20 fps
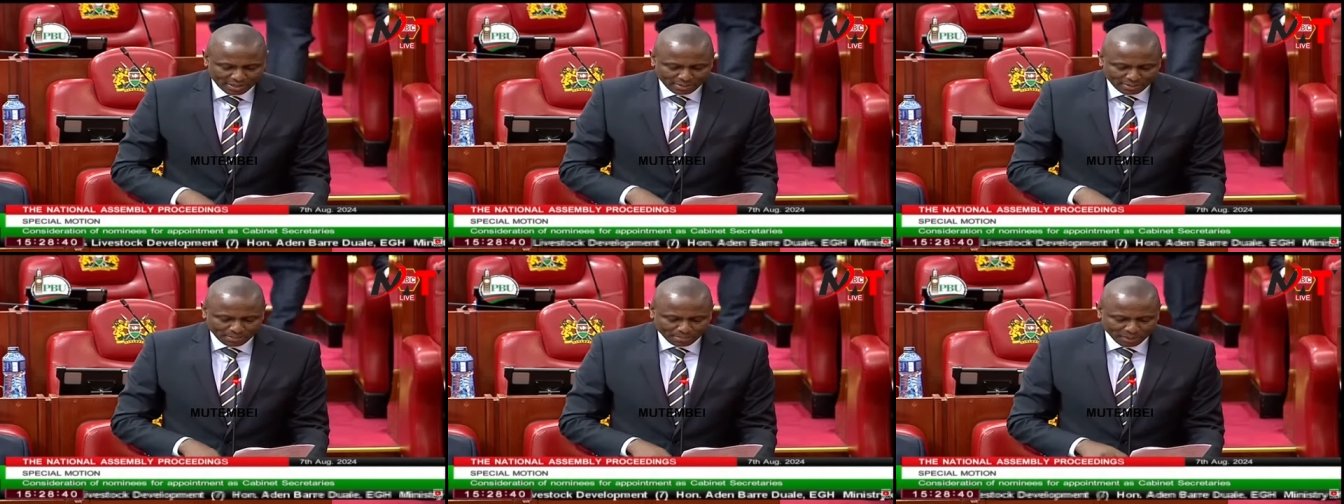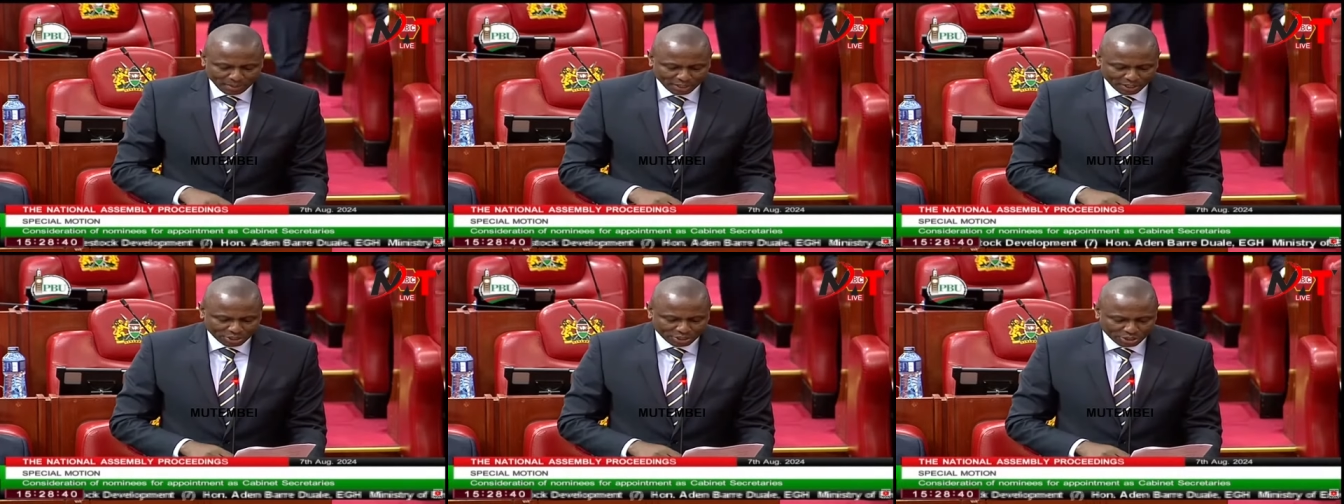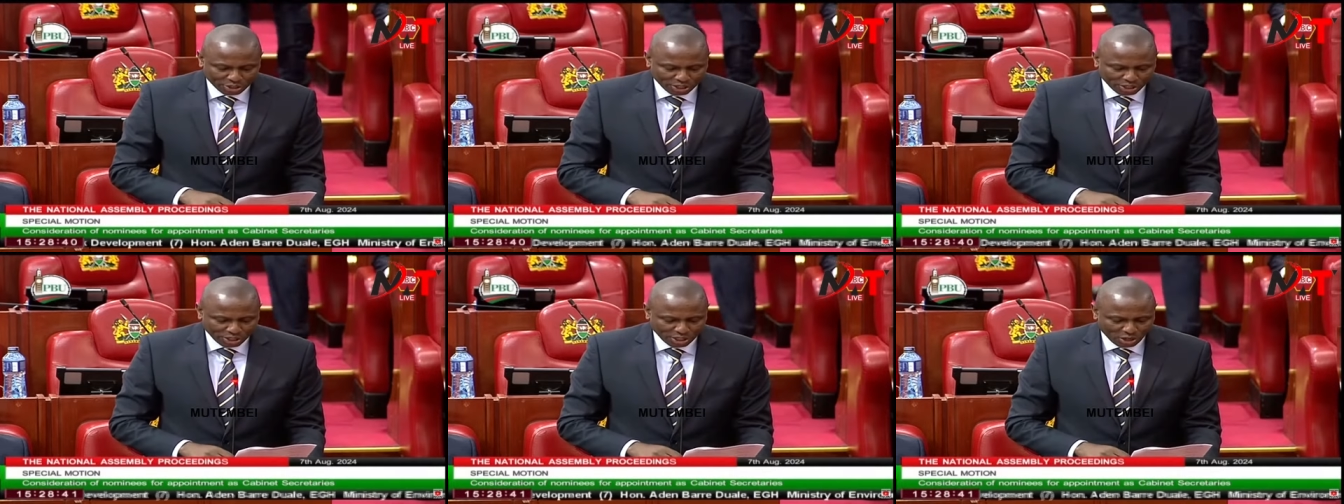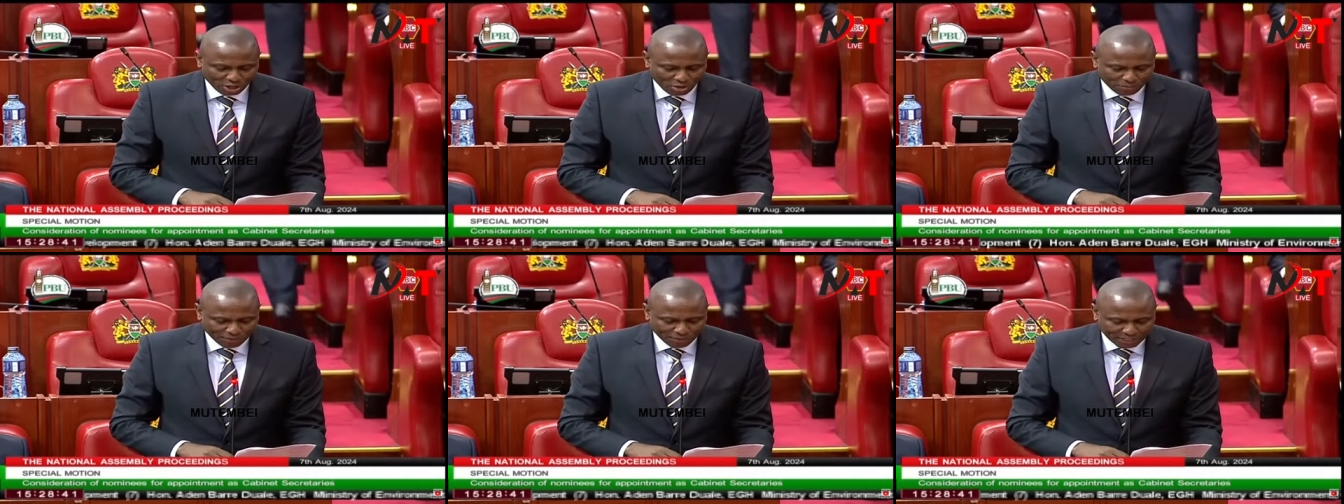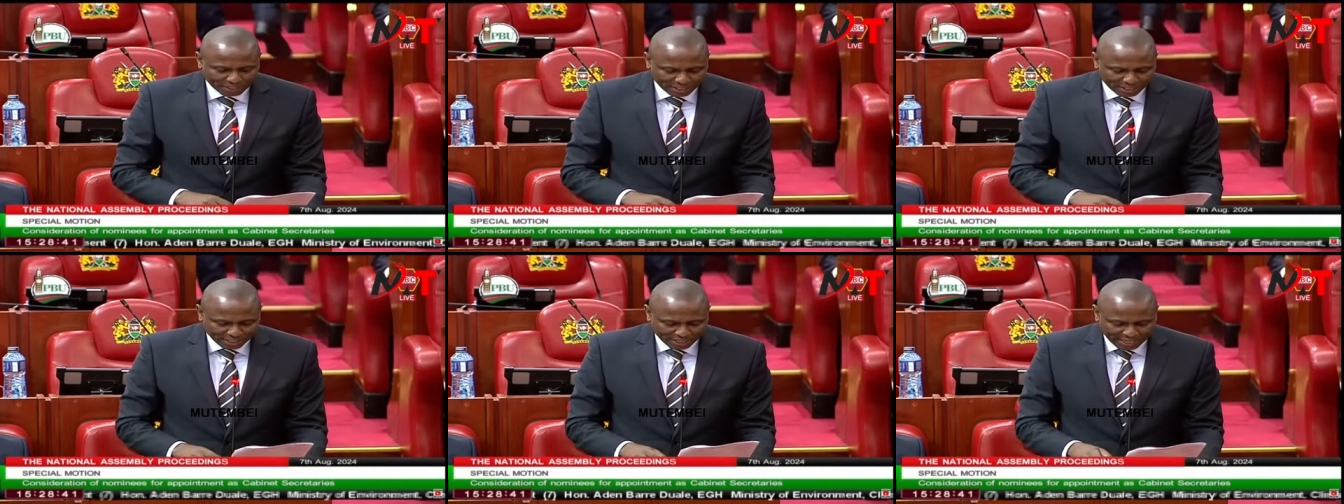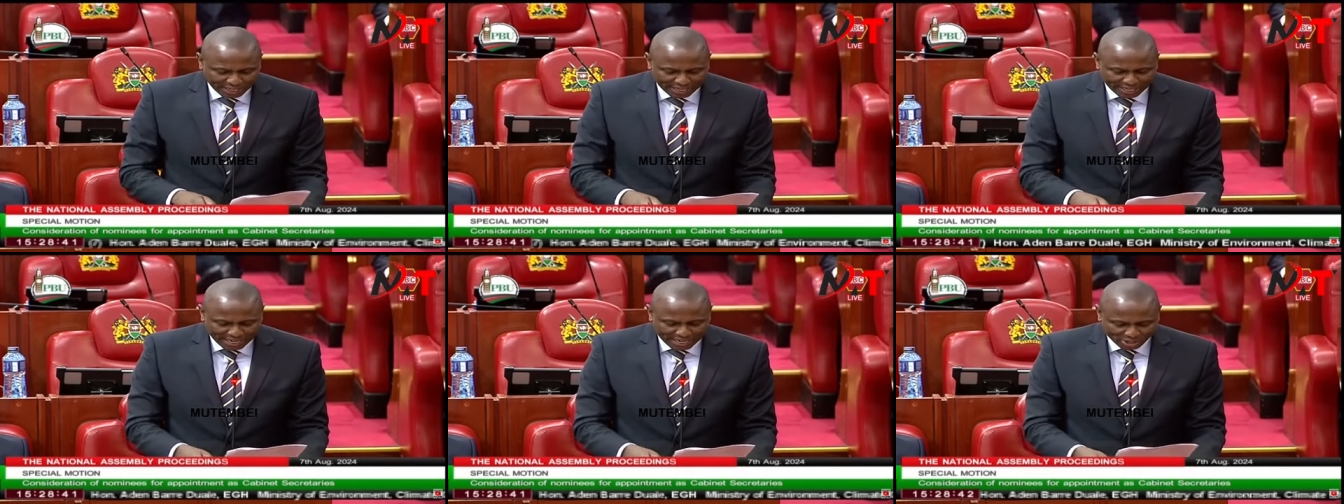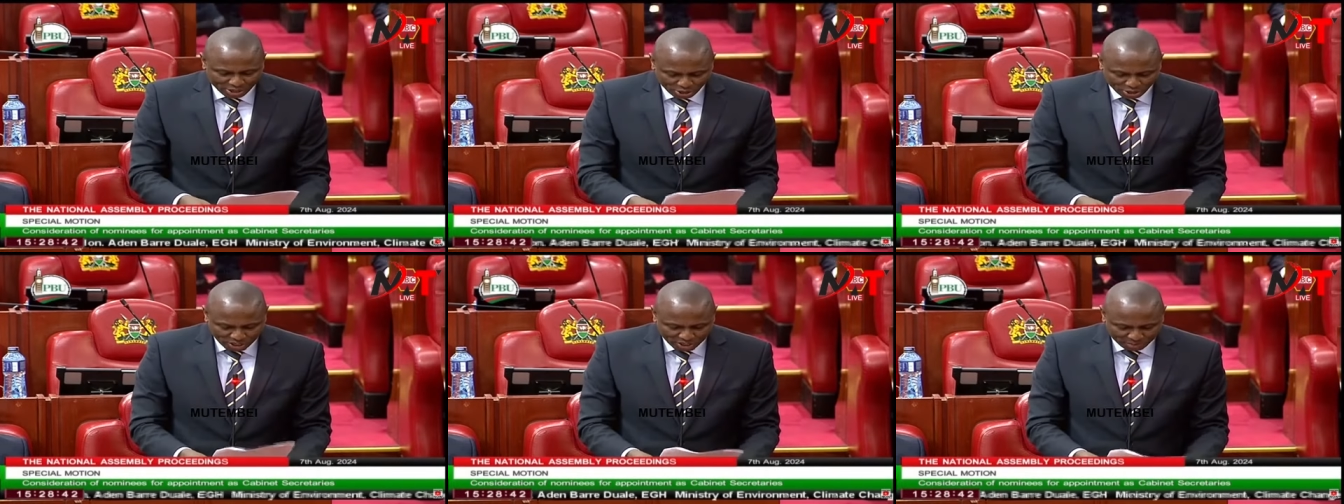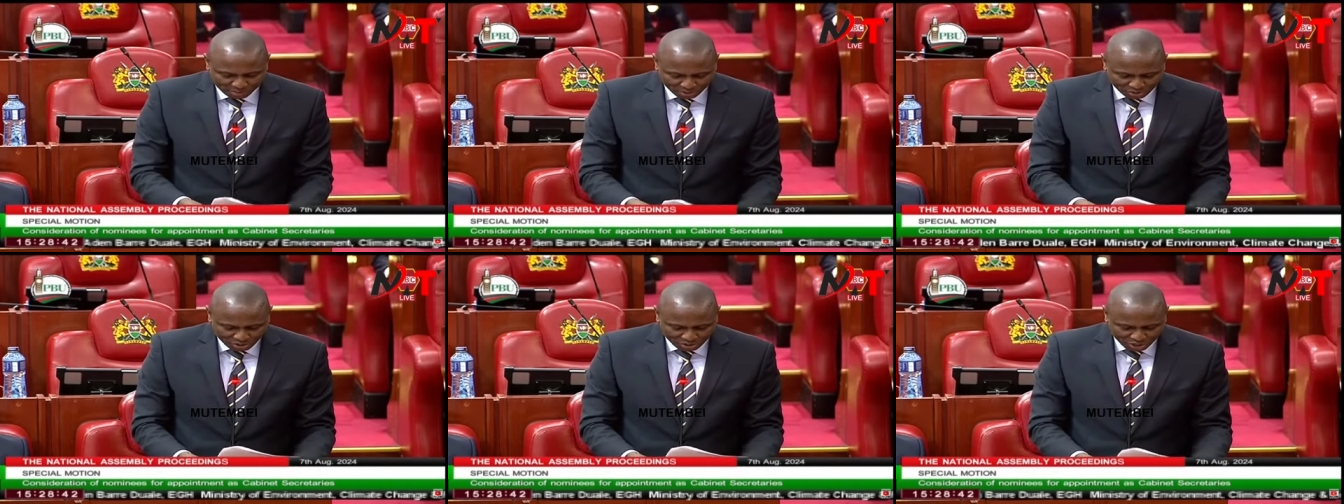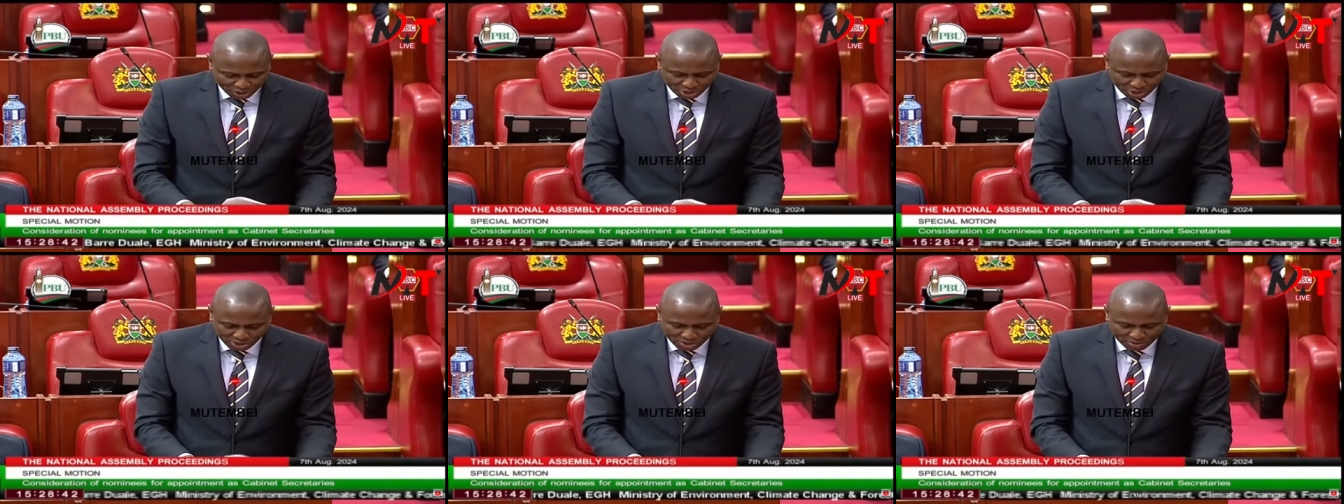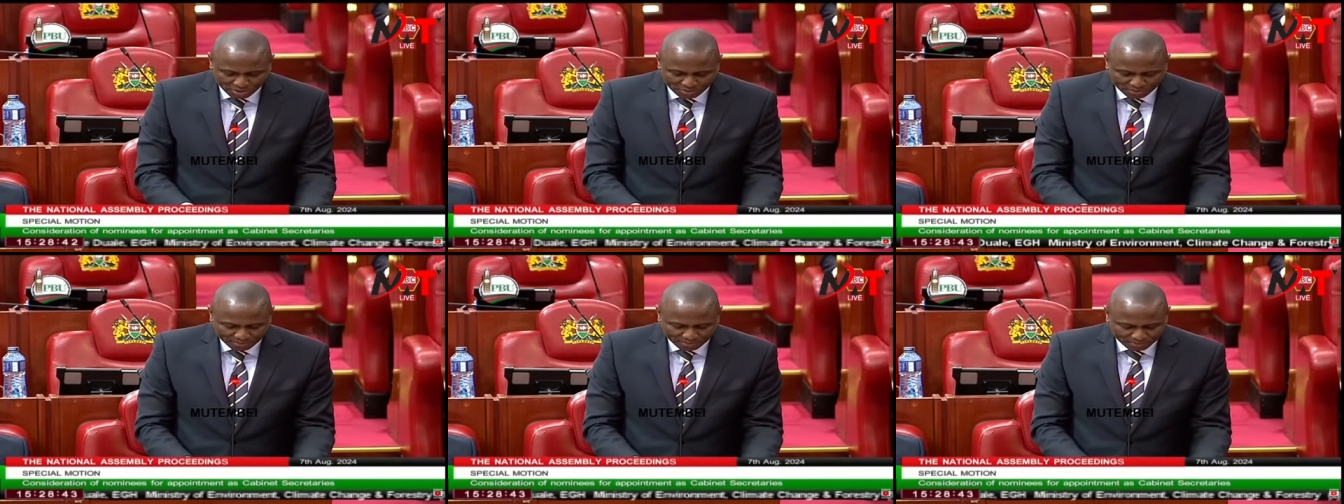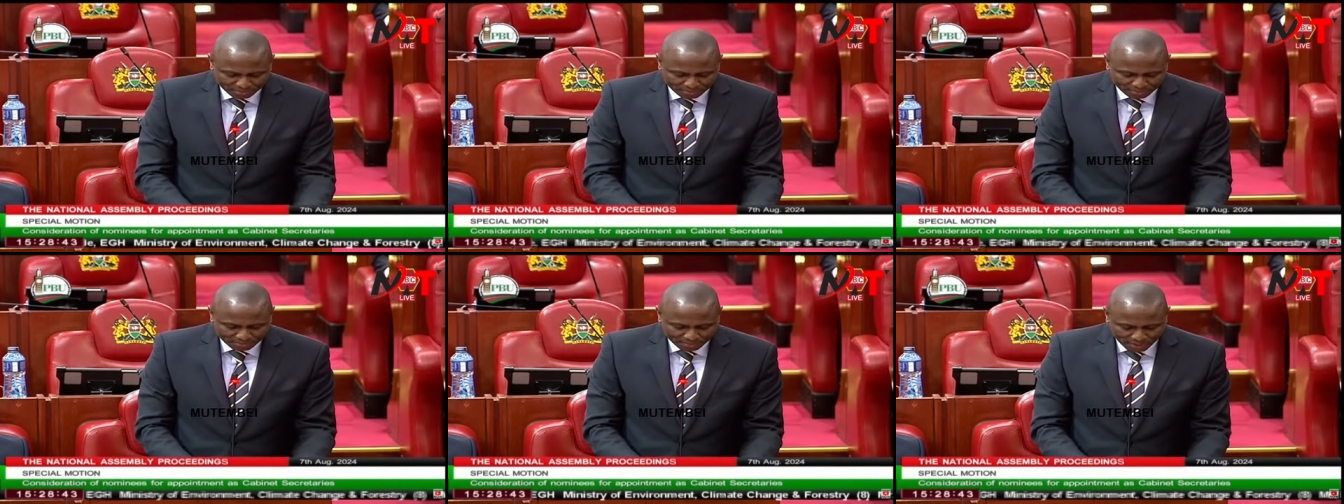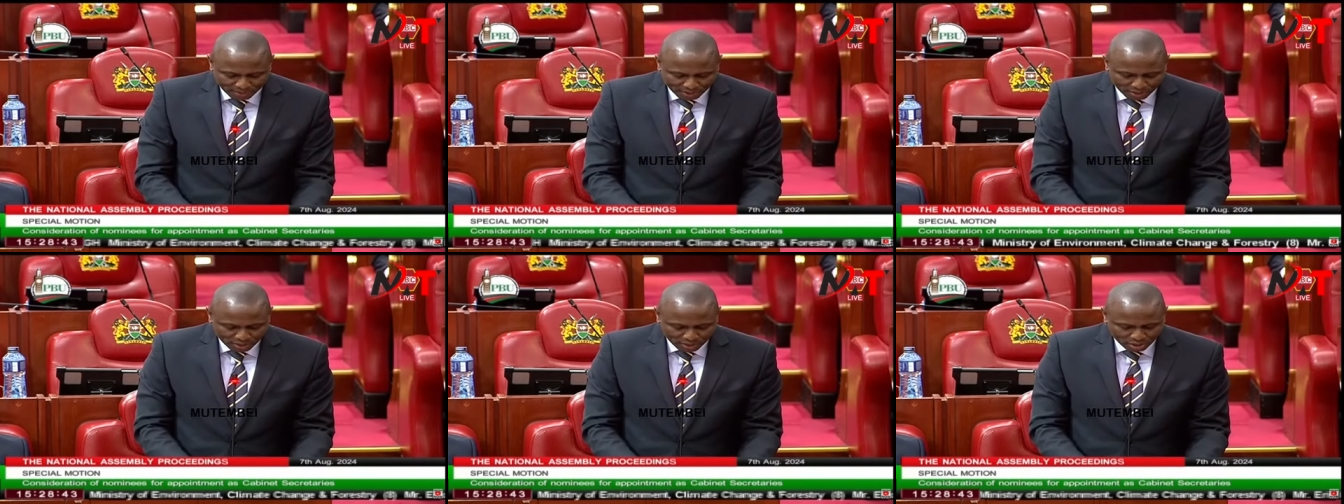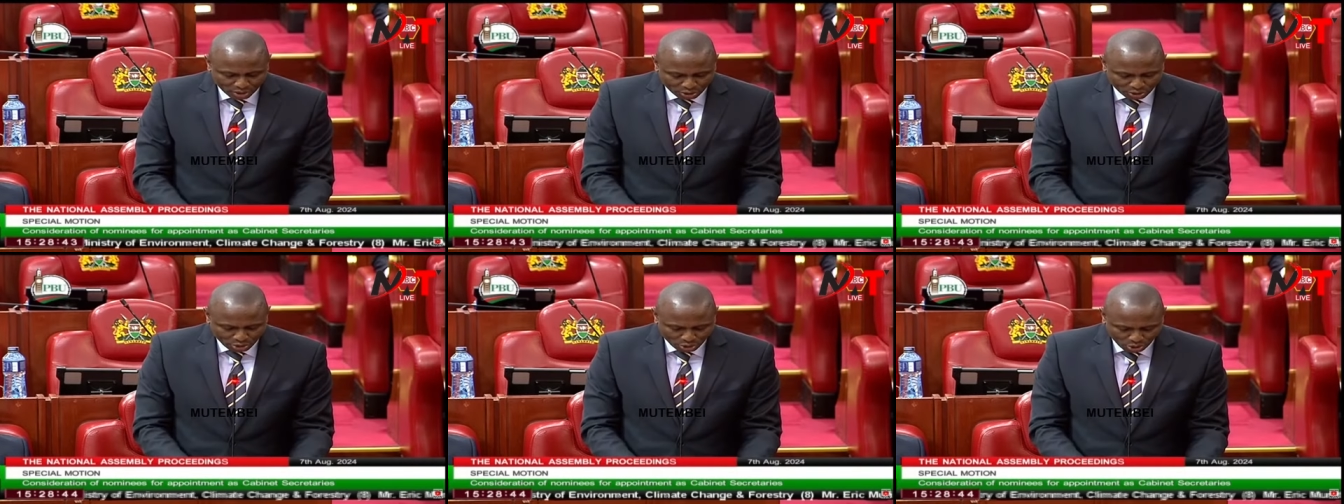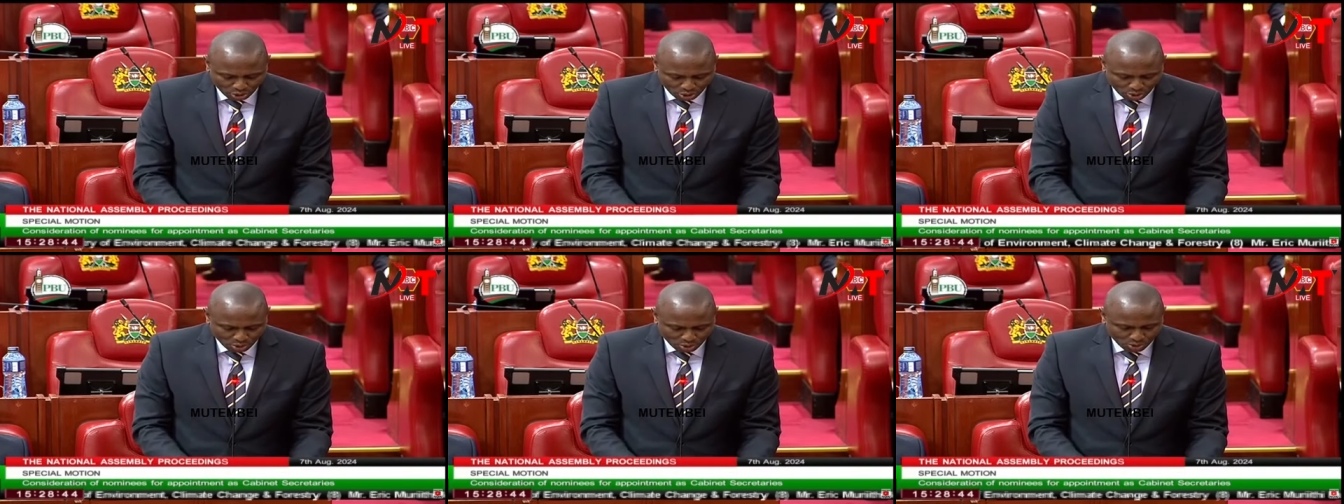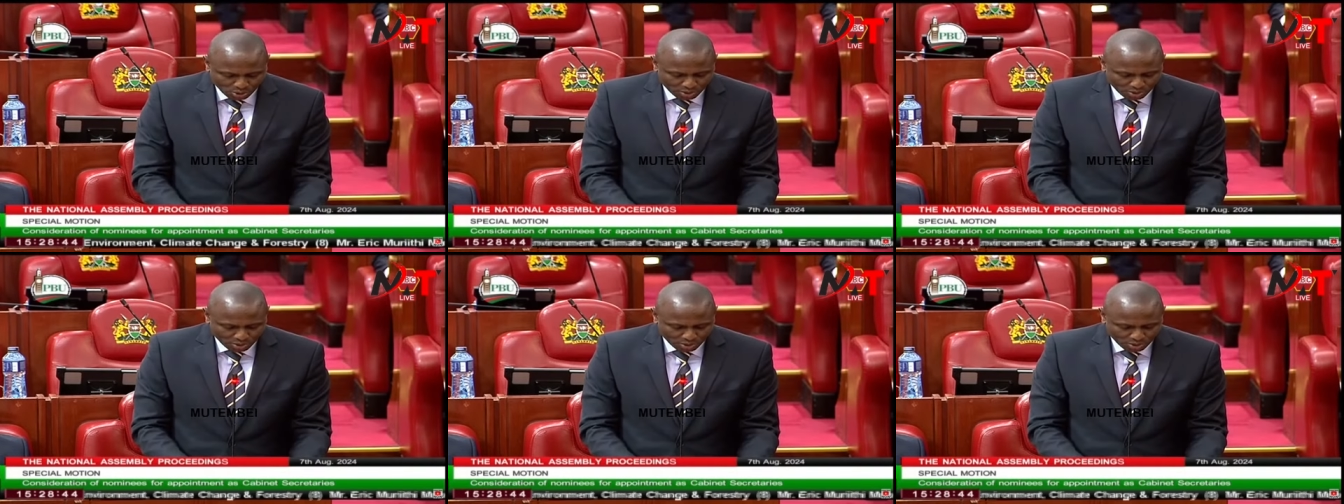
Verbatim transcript: Ministry of Interior and National Administration. Two,